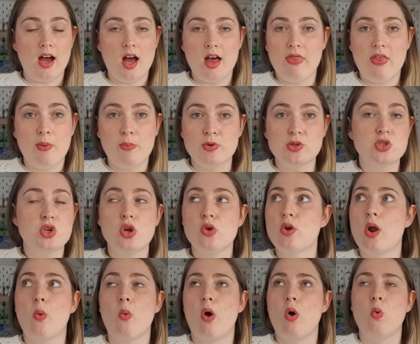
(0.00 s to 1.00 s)
there was no
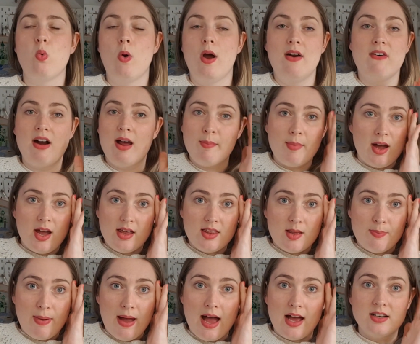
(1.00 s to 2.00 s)
like, oh, where am I in
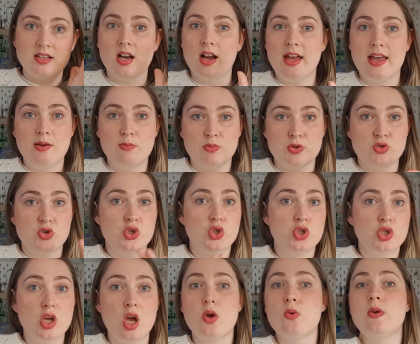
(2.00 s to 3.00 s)
the pattern? Like, it was
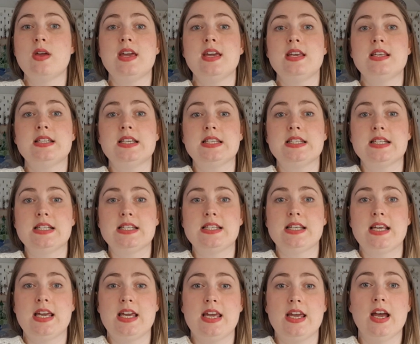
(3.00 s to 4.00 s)
so easy to
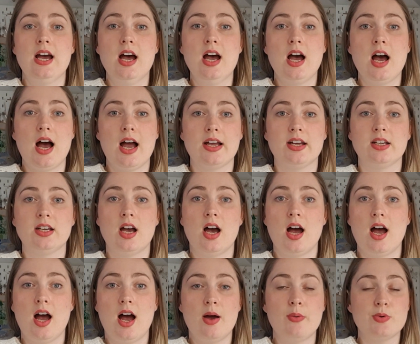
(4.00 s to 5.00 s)
see.
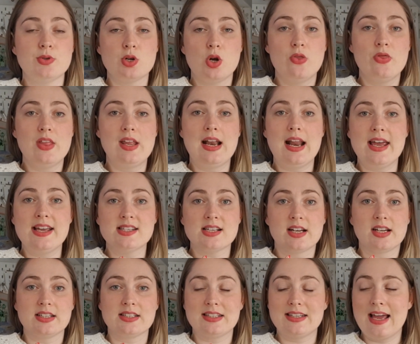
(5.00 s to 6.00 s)
I was on the lace, I
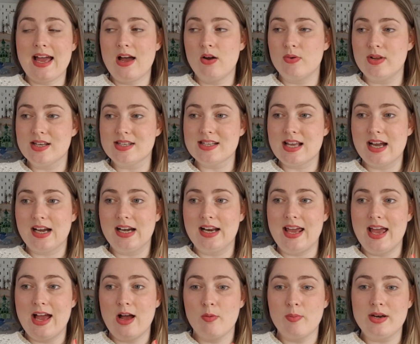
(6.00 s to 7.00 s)
could count exactly
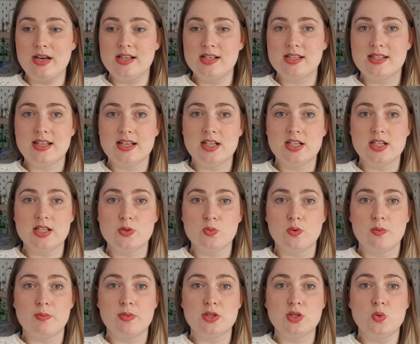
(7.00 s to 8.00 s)
how many stitches
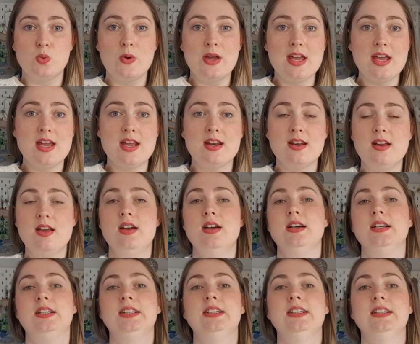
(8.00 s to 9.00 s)
were between,
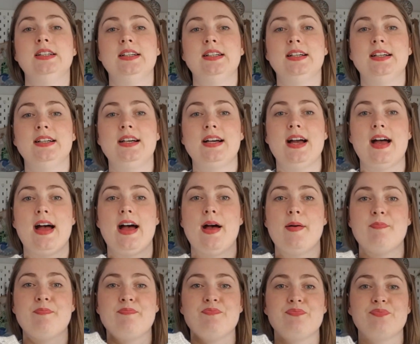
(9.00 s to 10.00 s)

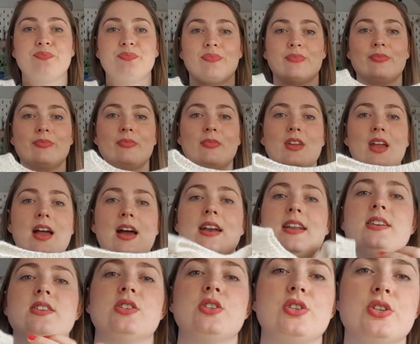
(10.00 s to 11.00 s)
and
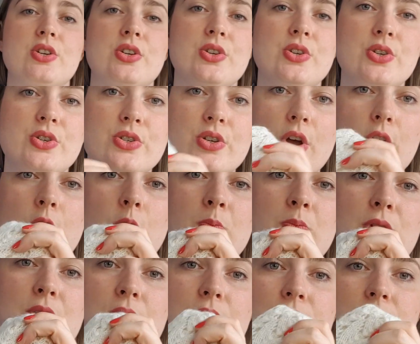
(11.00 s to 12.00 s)
it's just so
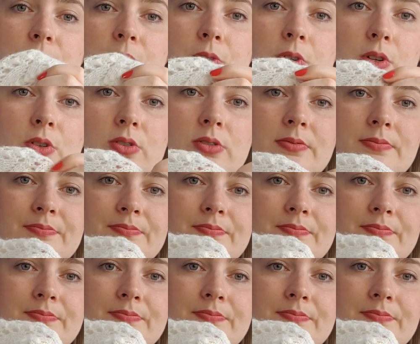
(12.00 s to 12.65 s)
beautiful.